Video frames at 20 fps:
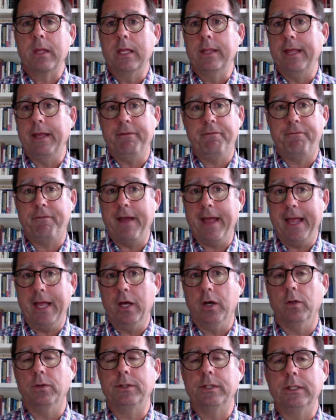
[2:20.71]
They
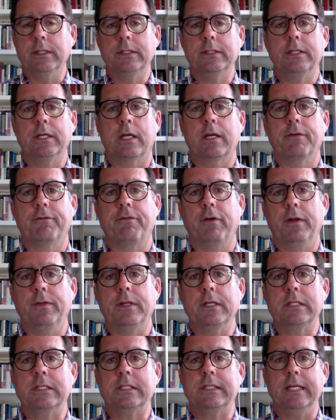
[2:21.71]
failed to confront
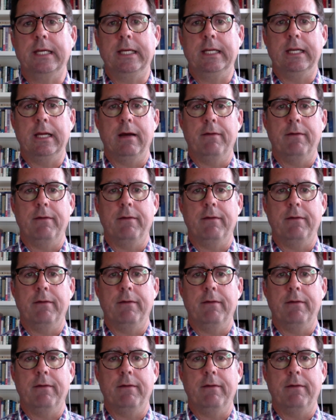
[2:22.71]
the sin